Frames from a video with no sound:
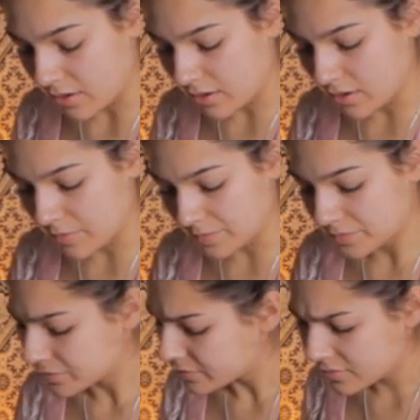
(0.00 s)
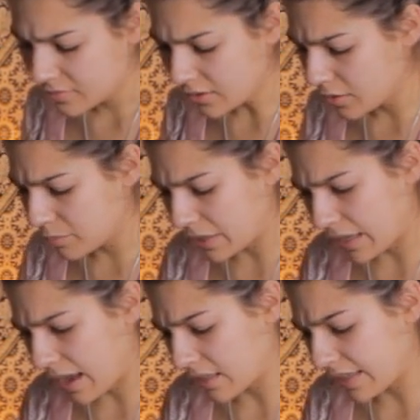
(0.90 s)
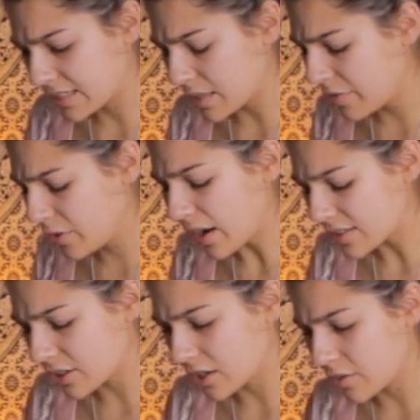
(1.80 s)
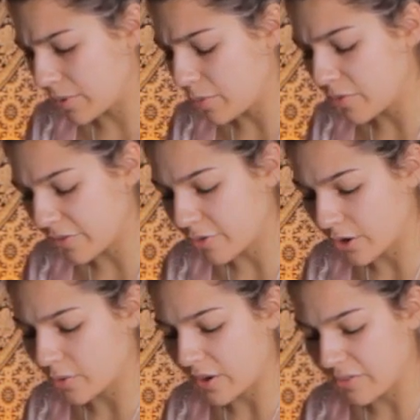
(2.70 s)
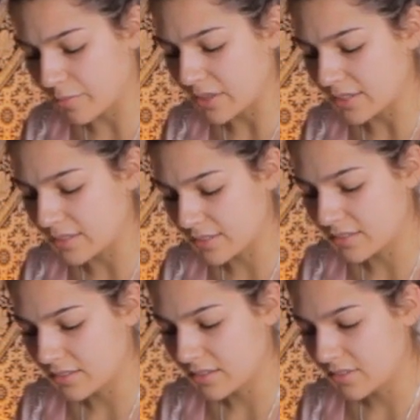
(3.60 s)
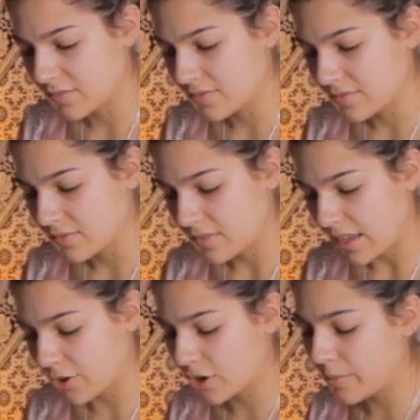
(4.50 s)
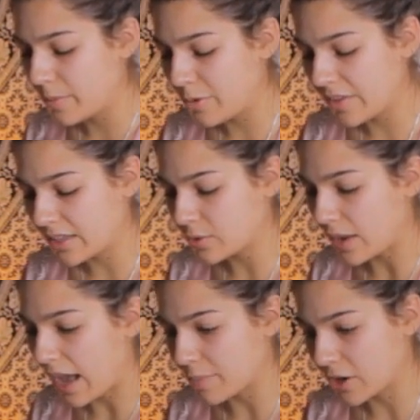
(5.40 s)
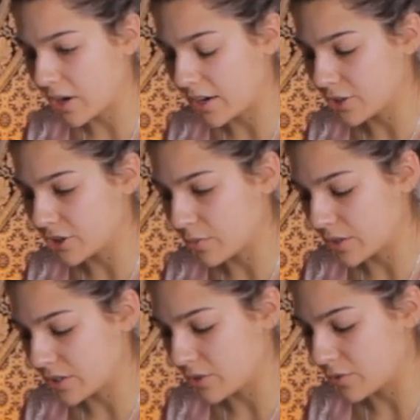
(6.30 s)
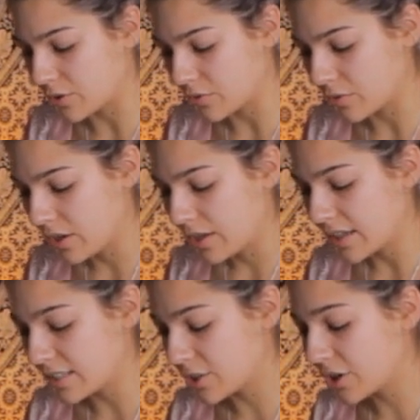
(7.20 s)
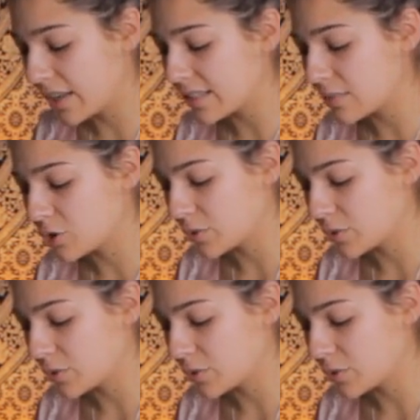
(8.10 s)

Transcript: Um, but yeah, like some of you guys are going to be moving forward away from this. And you're going to be moving into a happier energy once you do. Because you're going to get some